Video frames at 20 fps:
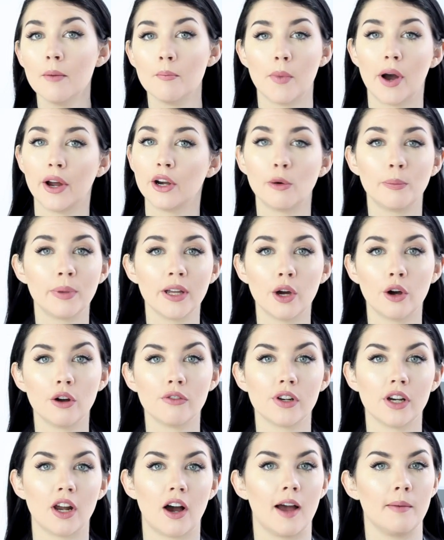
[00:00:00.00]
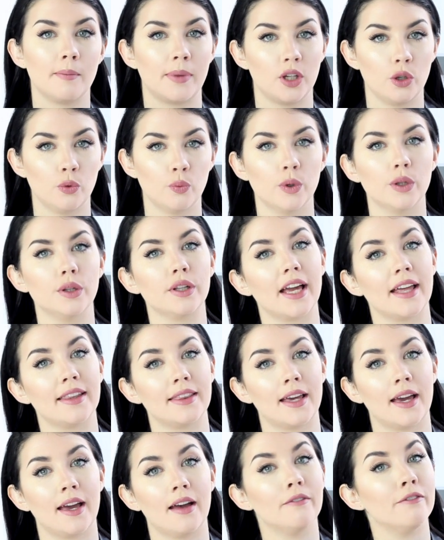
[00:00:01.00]
Might not be overnight, but you will get
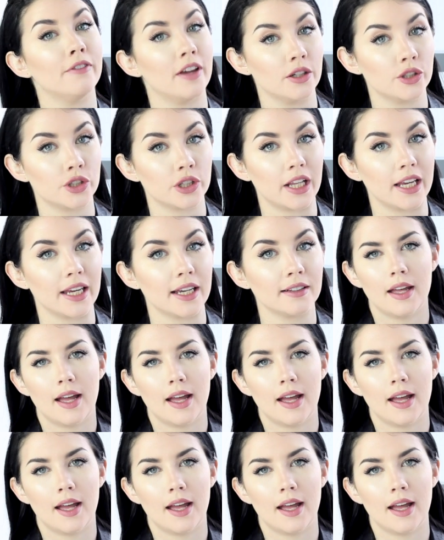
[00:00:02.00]
there eventually.